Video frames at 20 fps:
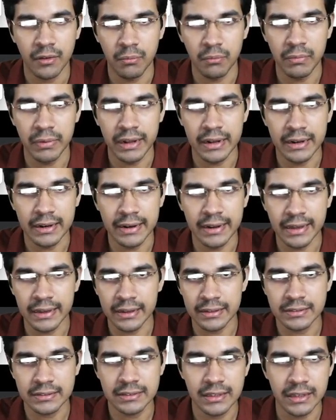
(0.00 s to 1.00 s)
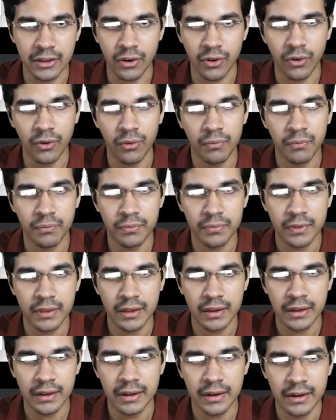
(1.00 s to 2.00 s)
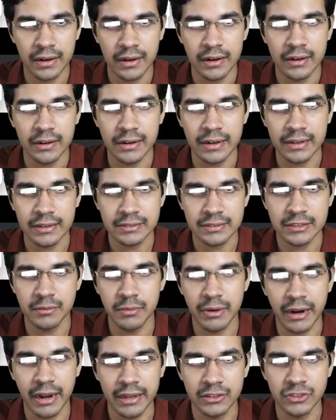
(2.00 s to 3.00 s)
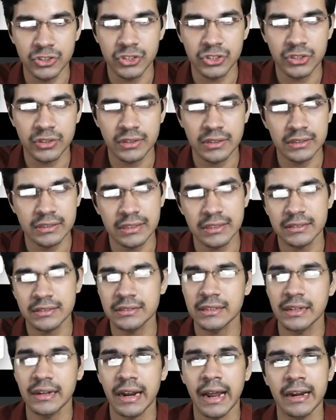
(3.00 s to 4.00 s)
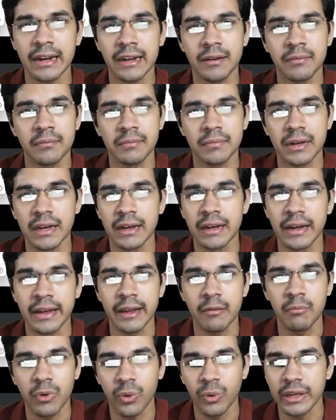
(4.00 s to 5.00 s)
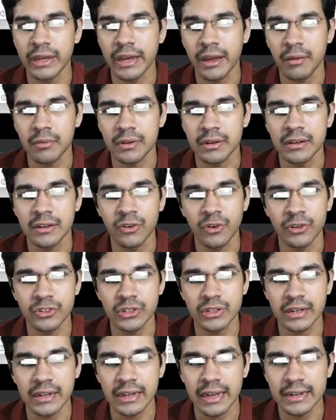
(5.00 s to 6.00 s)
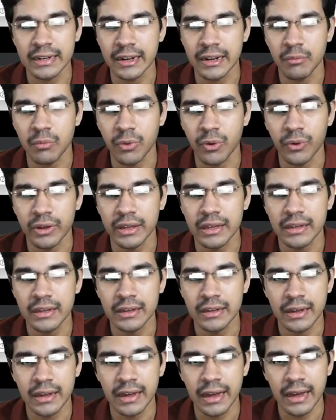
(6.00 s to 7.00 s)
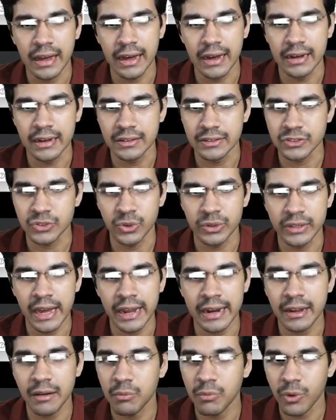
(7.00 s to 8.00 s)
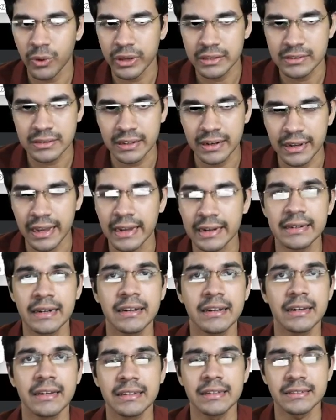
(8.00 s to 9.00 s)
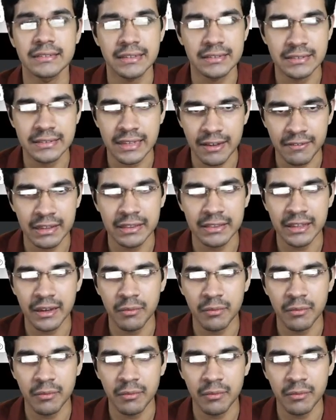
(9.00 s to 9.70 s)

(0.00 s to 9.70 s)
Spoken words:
building 0 test branch, just a random employee. I'm going to create an employee. So that employee is created. It is the 7th